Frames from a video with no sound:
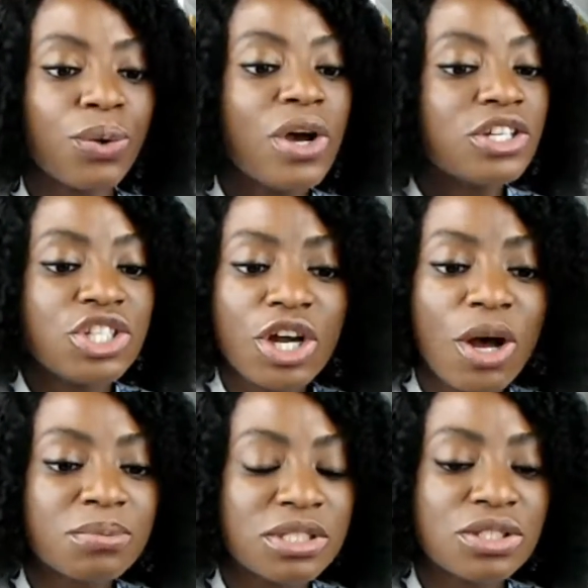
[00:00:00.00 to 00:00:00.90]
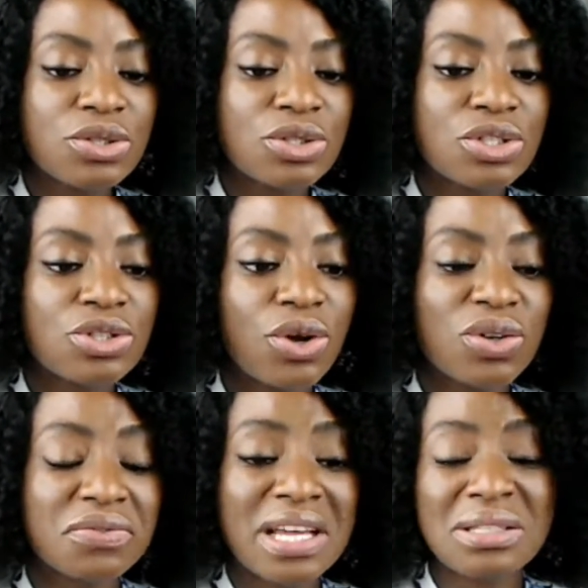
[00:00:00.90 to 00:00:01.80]
Jacob didn't notice all
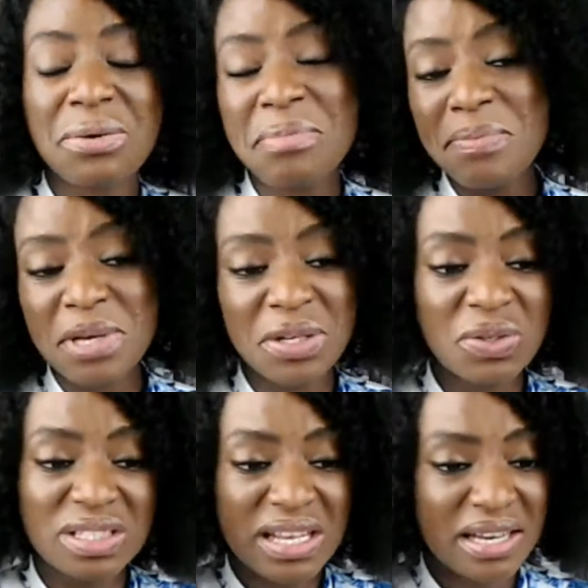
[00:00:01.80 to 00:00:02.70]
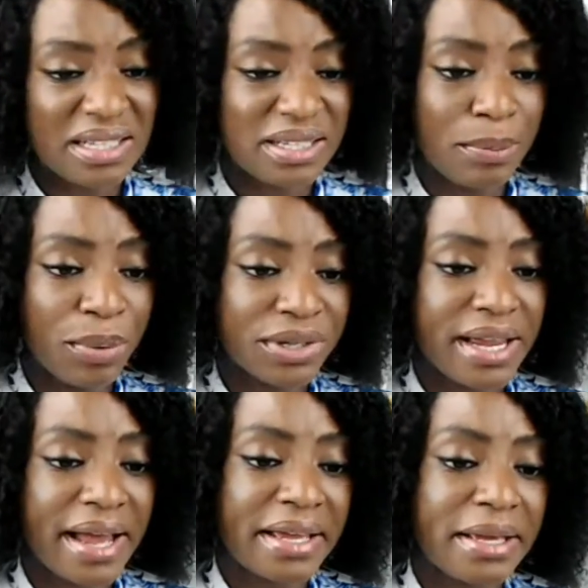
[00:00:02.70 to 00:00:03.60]
of that, or maybe he noticed and it didn't
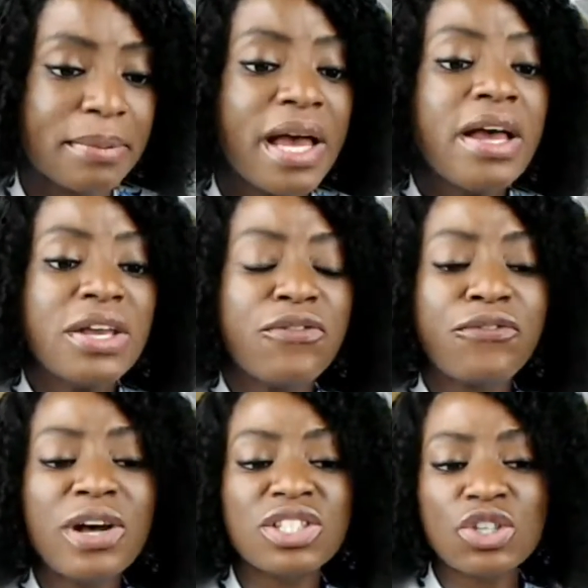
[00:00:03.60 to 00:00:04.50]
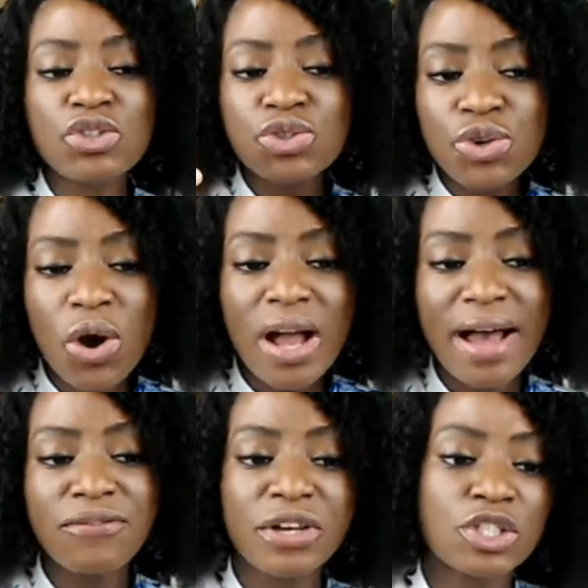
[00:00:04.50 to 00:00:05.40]
bother him. He felt a strong
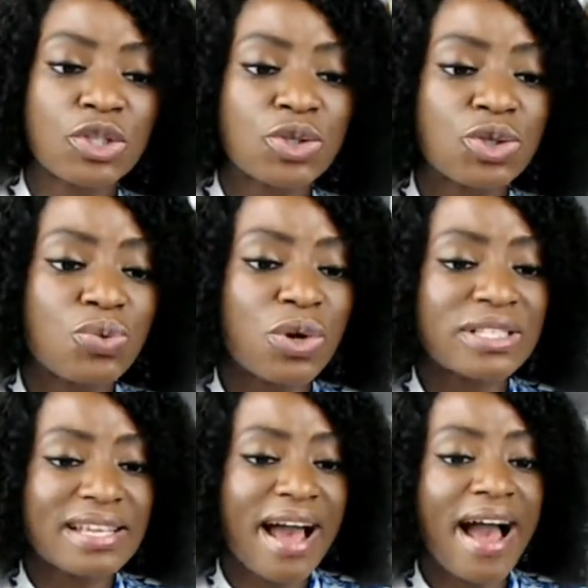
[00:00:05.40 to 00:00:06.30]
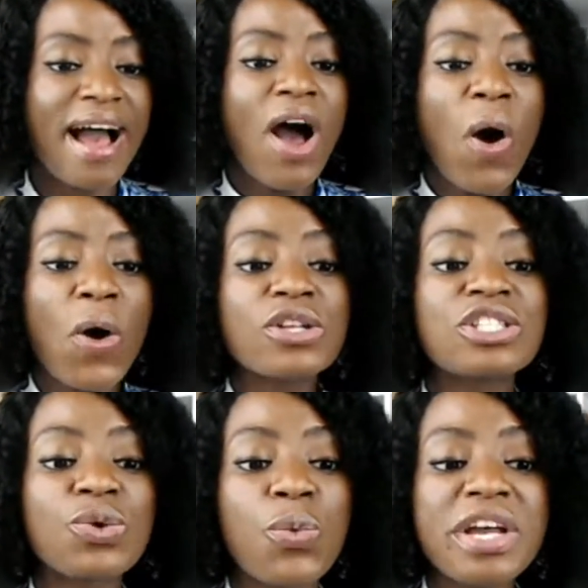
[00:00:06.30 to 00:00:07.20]
affection towards her
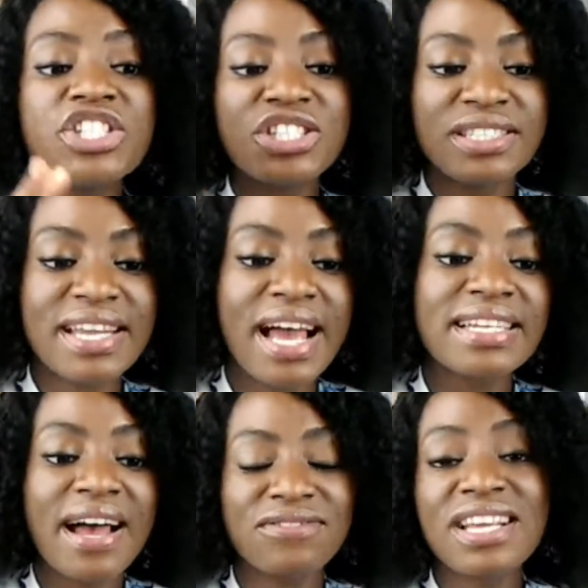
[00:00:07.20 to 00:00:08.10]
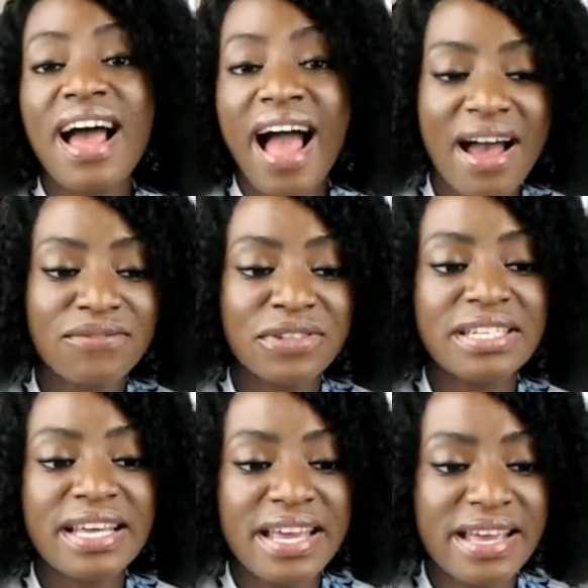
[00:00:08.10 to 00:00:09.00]
until when she died after
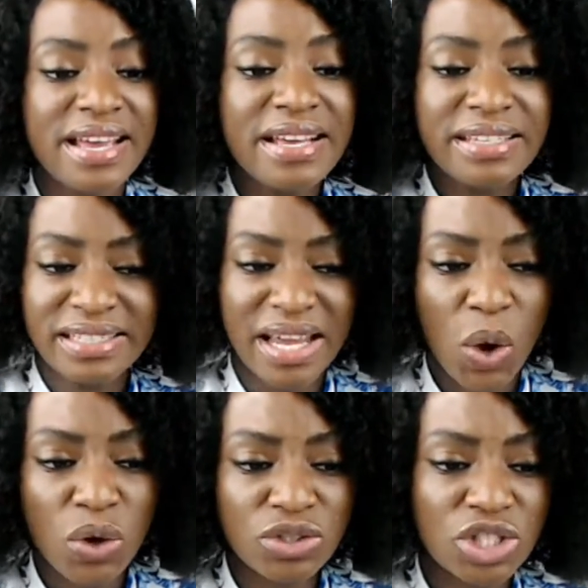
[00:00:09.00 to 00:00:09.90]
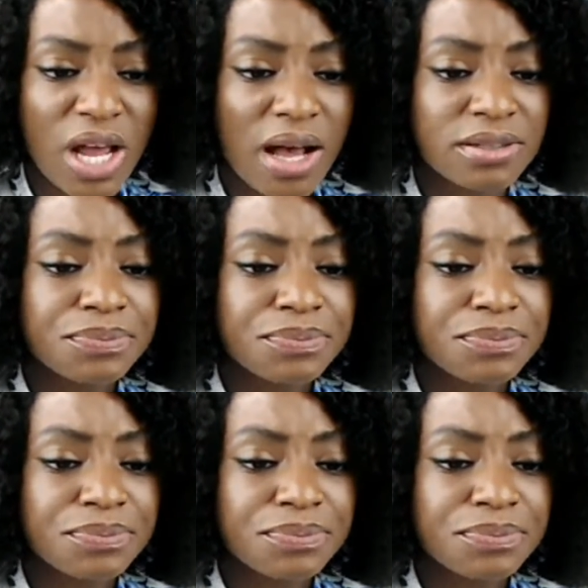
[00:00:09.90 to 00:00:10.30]
having a second child.